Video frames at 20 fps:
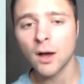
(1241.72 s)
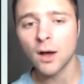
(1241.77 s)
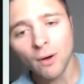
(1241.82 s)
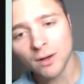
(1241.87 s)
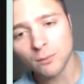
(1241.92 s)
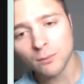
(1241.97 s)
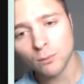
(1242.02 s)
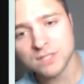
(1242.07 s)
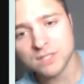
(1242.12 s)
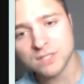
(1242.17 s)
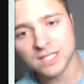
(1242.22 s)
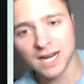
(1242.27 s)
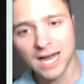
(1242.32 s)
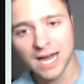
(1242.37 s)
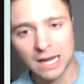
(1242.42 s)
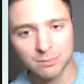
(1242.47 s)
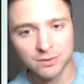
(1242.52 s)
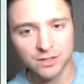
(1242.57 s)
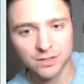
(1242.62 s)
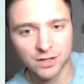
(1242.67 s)
But what's going
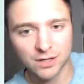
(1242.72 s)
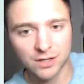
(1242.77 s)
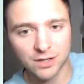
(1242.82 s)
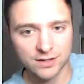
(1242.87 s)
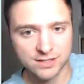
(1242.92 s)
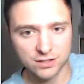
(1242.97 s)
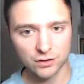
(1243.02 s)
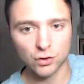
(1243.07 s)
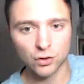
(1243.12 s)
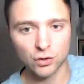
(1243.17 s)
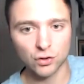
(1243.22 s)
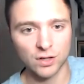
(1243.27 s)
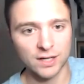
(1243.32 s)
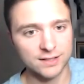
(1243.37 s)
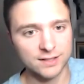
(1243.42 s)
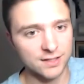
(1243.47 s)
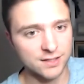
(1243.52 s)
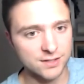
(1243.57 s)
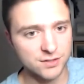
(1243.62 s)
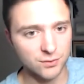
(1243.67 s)
to happen here is it'll look
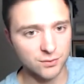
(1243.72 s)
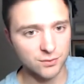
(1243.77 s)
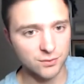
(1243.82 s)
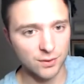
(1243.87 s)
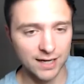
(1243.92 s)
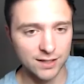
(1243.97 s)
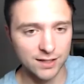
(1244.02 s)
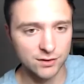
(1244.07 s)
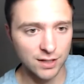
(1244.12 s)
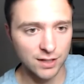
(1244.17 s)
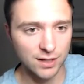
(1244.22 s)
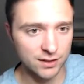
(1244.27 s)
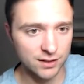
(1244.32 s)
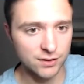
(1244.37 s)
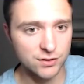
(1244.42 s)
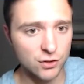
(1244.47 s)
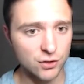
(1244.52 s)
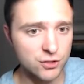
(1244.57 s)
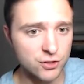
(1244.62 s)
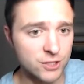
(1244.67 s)
like this, right? I
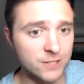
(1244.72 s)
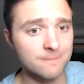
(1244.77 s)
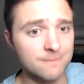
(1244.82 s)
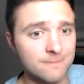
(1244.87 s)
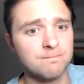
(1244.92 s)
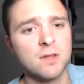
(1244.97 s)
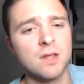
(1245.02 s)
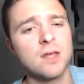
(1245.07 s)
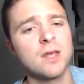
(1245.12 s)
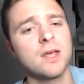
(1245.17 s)
could search it.